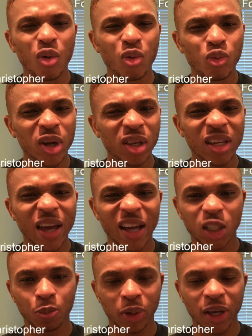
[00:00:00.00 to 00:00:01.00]
I'll really
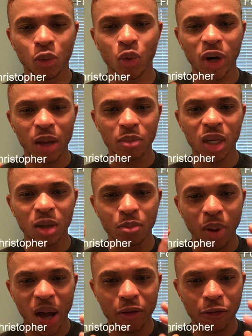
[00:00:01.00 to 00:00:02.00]
explain what I
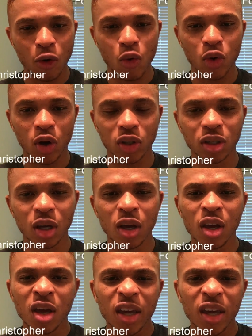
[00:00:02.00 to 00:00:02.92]
mean by focus.